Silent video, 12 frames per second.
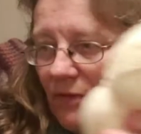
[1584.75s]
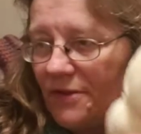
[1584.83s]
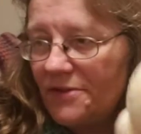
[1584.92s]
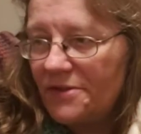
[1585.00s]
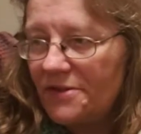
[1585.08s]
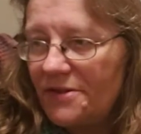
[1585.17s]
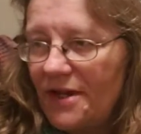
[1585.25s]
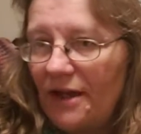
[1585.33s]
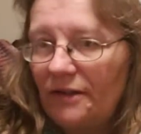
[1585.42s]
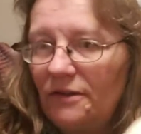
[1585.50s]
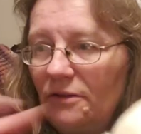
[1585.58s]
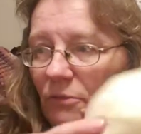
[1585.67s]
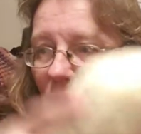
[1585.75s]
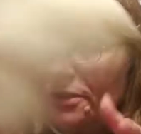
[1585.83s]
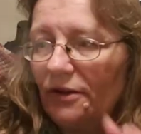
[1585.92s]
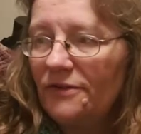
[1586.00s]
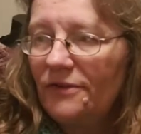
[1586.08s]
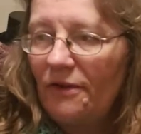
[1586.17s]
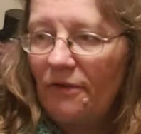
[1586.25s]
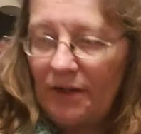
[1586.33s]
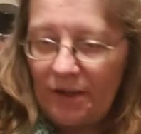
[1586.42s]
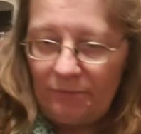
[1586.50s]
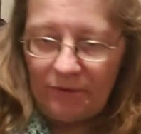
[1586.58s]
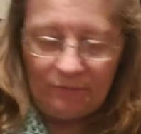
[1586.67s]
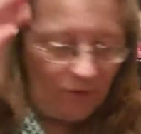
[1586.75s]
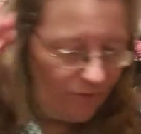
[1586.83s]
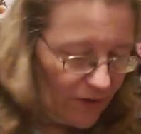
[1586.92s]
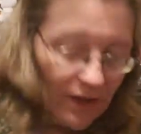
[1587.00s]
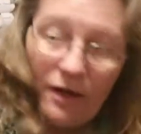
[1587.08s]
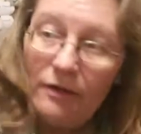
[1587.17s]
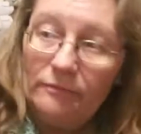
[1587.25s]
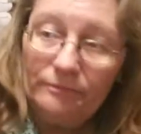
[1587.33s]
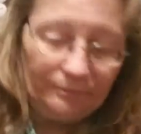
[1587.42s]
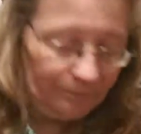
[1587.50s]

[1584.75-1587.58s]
This is not going to work, so I got to put it over there.